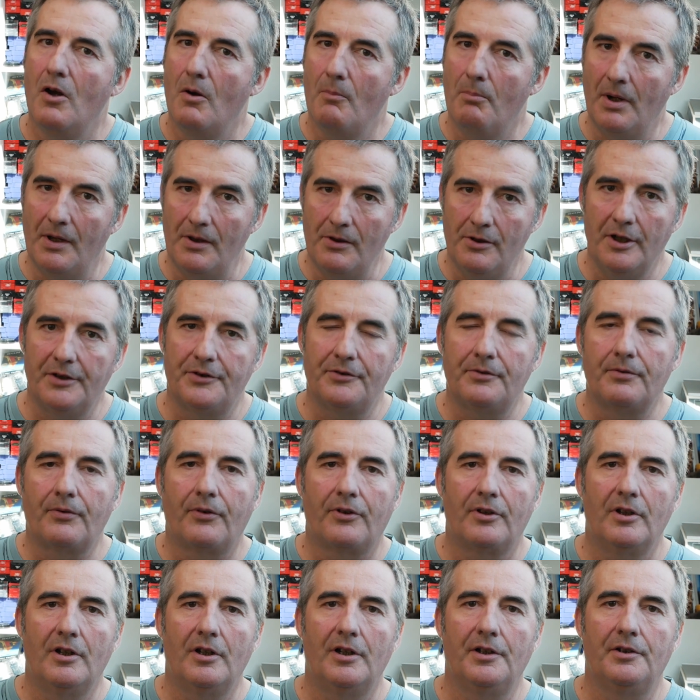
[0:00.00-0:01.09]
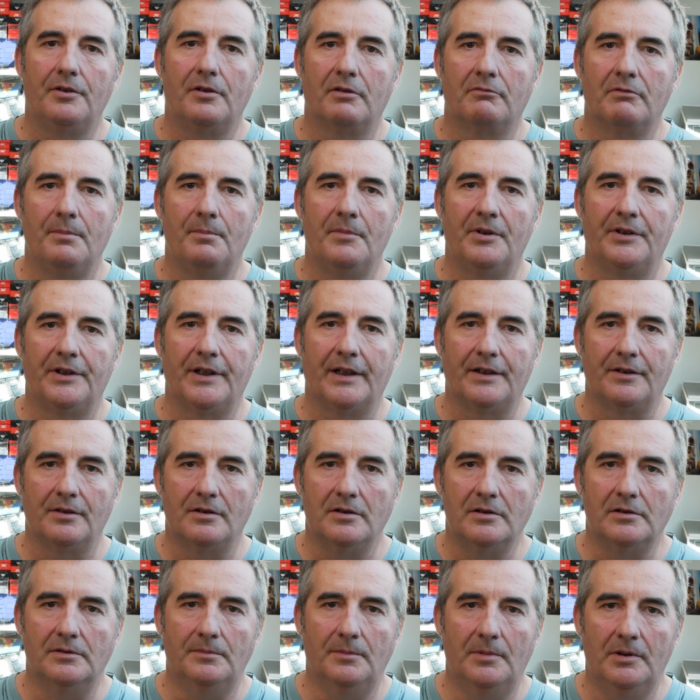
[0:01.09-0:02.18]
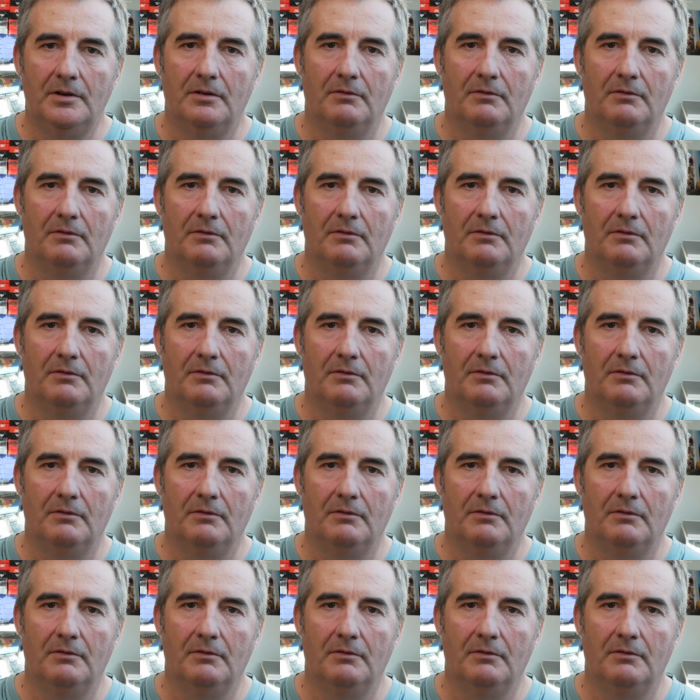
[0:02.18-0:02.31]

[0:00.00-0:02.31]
but not to store your equipment at home.